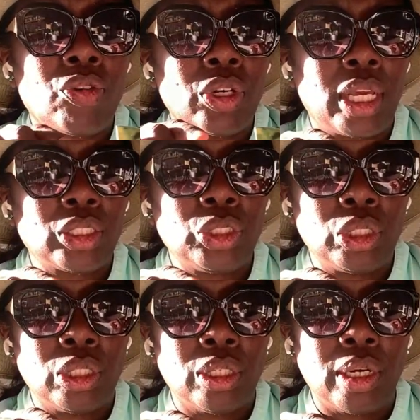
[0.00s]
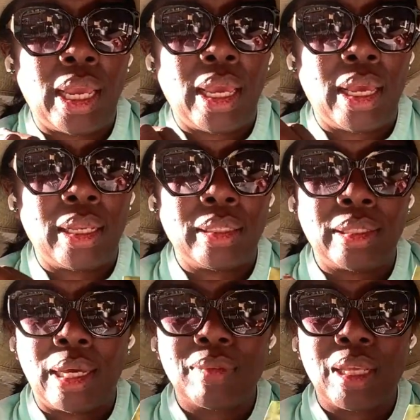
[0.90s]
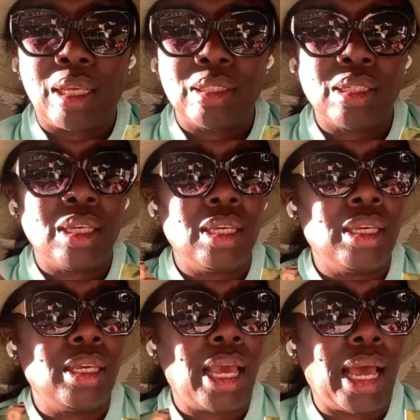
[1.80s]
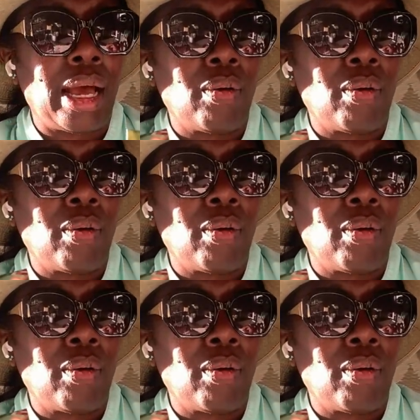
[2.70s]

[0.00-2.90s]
for next year and see how